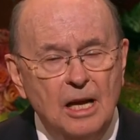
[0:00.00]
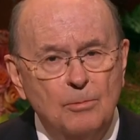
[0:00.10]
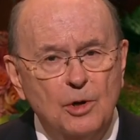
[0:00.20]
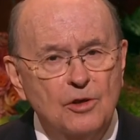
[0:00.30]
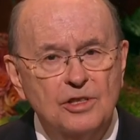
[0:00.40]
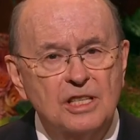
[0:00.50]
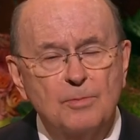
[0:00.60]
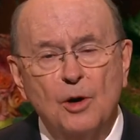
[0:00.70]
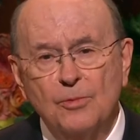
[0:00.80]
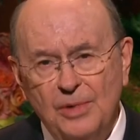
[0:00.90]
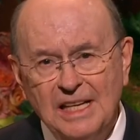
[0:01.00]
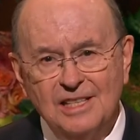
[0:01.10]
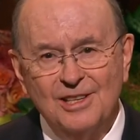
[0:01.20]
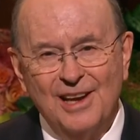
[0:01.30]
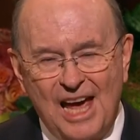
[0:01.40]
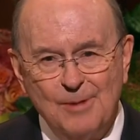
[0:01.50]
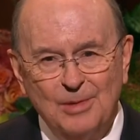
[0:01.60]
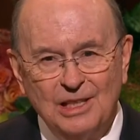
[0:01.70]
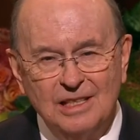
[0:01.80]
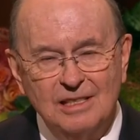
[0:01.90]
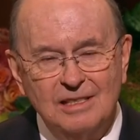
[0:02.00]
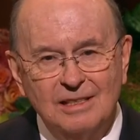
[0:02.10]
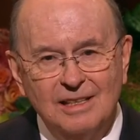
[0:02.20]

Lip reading: produces both peace and happiness.